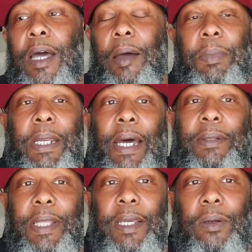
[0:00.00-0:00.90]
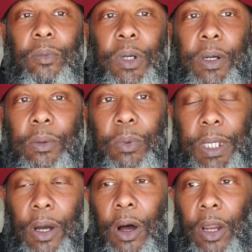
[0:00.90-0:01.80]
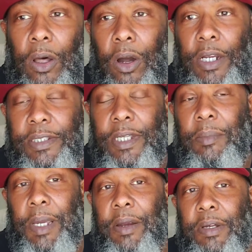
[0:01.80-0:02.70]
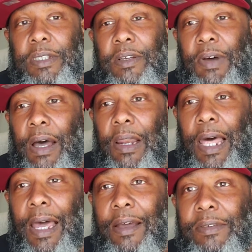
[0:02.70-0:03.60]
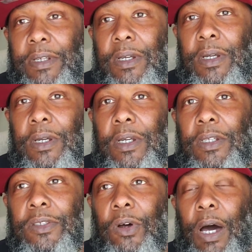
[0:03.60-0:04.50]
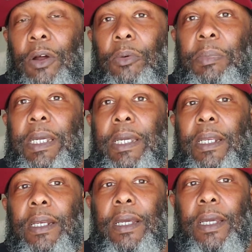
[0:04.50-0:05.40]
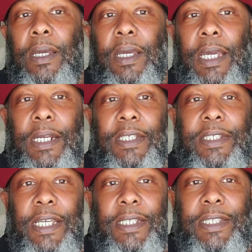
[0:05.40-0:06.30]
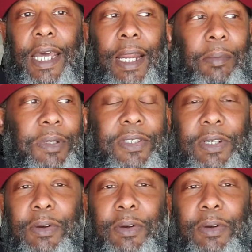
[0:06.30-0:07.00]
I think we all are in some areas of our lives. So I don't mean in a sense that I'm a